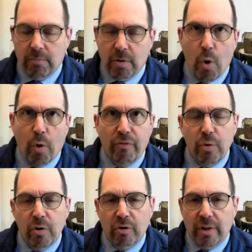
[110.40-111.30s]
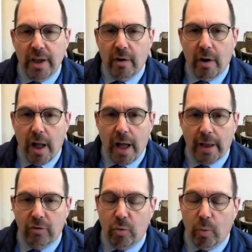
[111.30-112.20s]
So a few years later, I
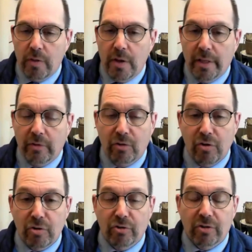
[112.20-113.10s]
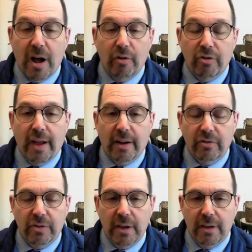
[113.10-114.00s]
joined the electrosurgical scholars
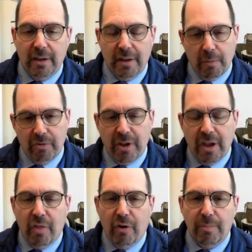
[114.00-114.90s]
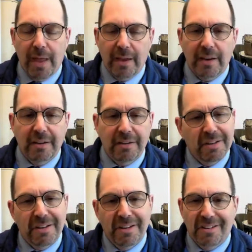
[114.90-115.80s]
faculty. Once again, there's Magdi,
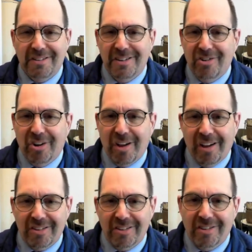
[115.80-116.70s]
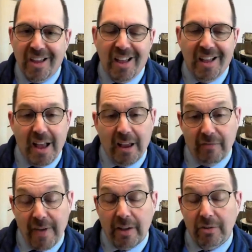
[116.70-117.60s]
teaching us,
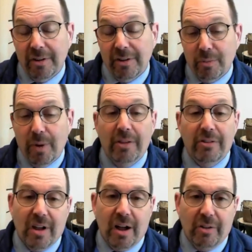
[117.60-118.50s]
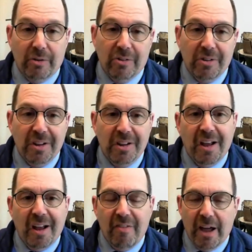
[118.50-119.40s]
faculty as well as scholars,
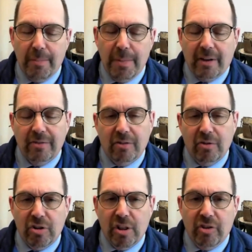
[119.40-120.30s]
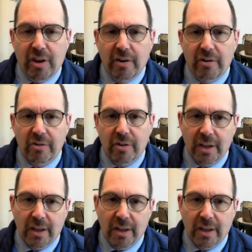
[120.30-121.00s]
of how to be excellent surgical educators.